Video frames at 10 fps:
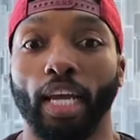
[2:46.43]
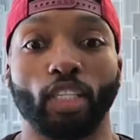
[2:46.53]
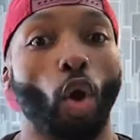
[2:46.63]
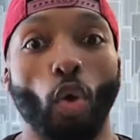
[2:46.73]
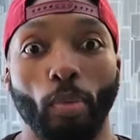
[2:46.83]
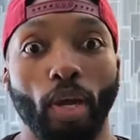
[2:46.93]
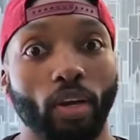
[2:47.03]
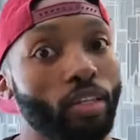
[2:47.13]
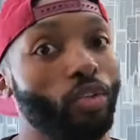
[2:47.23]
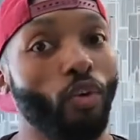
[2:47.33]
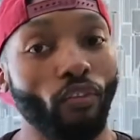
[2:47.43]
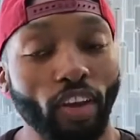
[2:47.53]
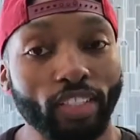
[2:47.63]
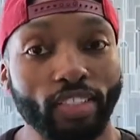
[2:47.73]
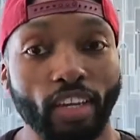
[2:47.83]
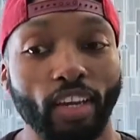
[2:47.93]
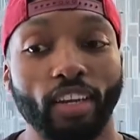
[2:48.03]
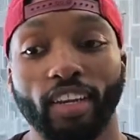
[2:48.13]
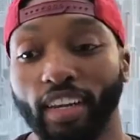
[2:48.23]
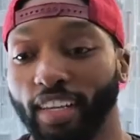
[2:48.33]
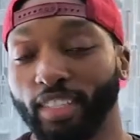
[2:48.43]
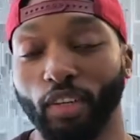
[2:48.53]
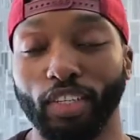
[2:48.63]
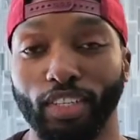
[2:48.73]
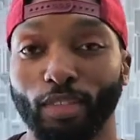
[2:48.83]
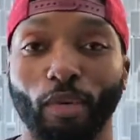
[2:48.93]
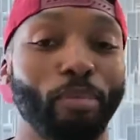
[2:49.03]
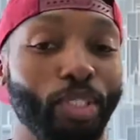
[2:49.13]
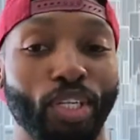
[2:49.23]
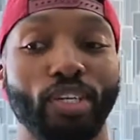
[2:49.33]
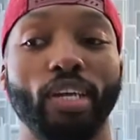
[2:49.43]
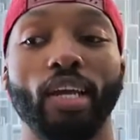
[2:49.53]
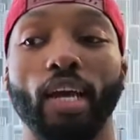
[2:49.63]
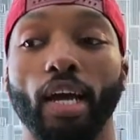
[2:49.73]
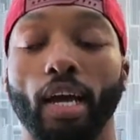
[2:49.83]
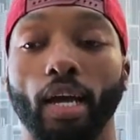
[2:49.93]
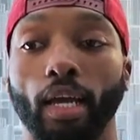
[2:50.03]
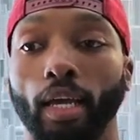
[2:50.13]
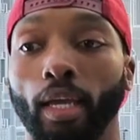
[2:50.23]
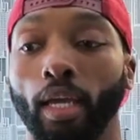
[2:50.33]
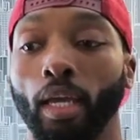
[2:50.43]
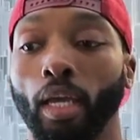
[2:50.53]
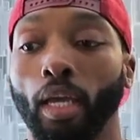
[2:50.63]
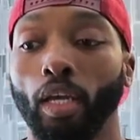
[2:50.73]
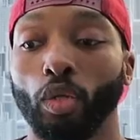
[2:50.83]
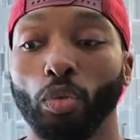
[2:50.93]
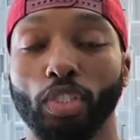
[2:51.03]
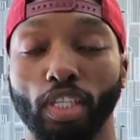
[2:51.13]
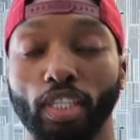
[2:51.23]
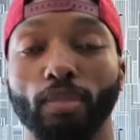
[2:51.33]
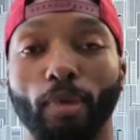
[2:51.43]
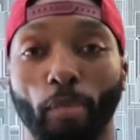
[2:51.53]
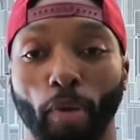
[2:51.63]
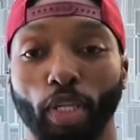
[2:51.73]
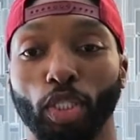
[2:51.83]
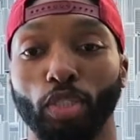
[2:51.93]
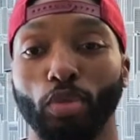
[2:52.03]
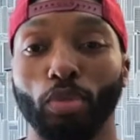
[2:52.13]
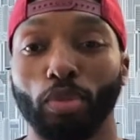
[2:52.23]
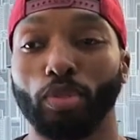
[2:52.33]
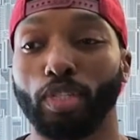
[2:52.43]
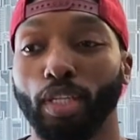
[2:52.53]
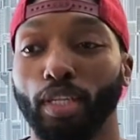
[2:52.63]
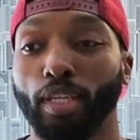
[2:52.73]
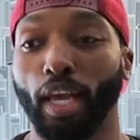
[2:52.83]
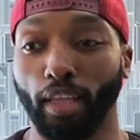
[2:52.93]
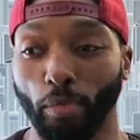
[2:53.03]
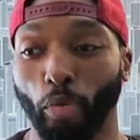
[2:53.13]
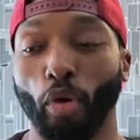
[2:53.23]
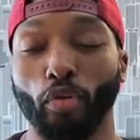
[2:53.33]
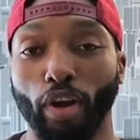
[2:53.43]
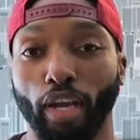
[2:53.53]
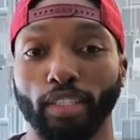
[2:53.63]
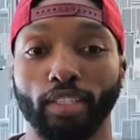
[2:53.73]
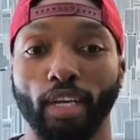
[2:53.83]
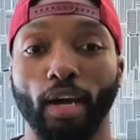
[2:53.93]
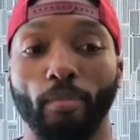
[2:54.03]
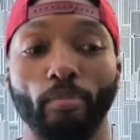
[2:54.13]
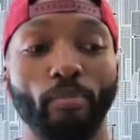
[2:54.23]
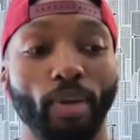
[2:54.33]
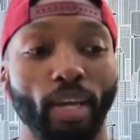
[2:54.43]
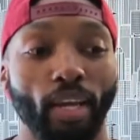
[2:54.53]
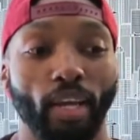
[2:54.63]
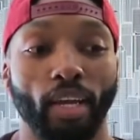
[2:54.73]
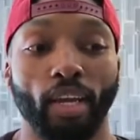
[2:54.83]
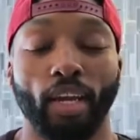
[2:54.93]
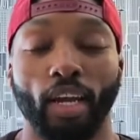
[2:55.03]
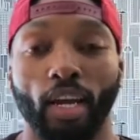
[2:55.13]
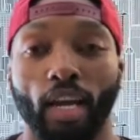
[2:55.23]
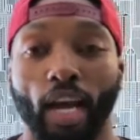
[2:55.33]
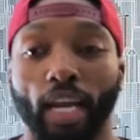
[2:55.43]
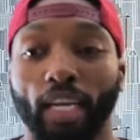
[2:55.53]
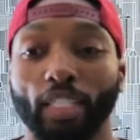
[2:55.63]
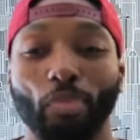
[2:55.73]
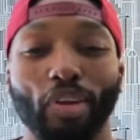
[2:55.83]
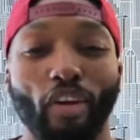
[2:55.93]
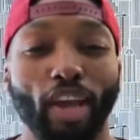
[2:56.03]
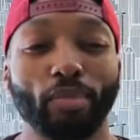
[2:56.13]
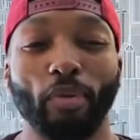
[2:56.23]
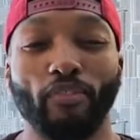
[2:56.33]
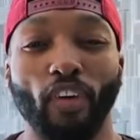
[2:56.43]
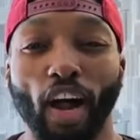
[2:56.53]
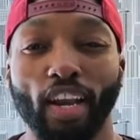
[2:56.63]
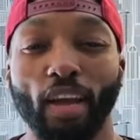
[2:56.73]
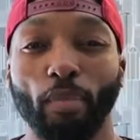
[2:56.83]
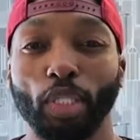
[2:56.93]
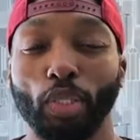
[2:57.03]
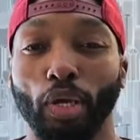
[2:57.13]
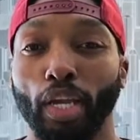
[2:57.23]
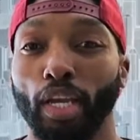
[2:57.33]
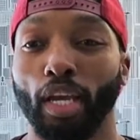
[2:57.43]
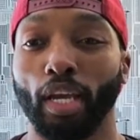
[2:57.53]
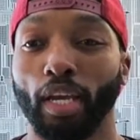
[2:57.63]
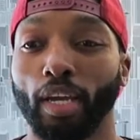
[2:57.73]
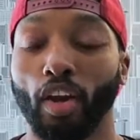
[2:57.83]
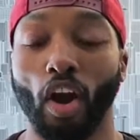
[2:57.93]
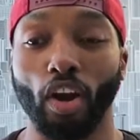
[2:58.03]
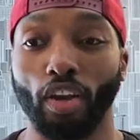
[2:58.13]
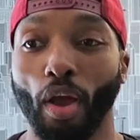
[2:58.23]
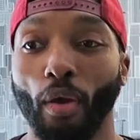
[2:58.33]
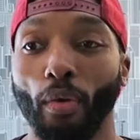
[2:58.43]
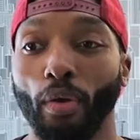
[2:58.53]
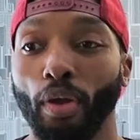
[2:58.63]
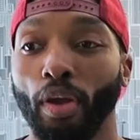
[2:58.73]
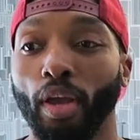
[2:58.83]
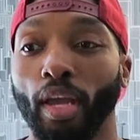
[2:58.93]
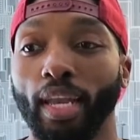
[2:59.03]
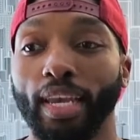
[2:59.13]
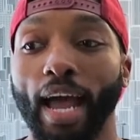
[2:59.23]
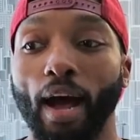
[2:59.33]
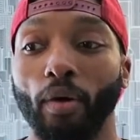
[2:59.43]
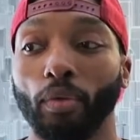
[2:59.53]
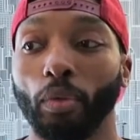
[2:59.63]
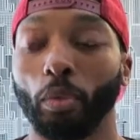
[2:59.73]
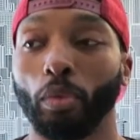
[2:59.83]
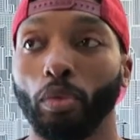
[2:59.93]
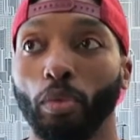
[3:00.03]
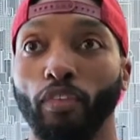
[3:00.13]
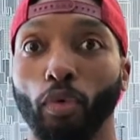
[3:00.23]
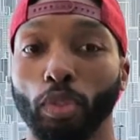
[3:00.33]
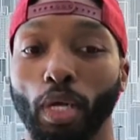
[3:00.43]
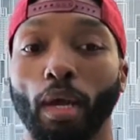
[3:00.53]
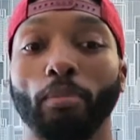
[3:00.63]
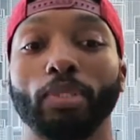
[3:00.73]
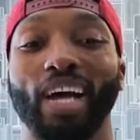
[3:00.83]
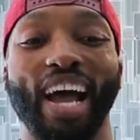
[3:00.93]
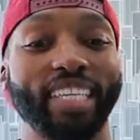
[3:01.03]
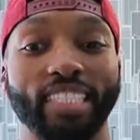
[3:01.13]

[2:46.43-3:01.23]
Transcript: at ob underscore vincent it's on the description uh, you will see my pictures you will see like the progress um, and it's been great it's been fun i've been doing cardio now three four times high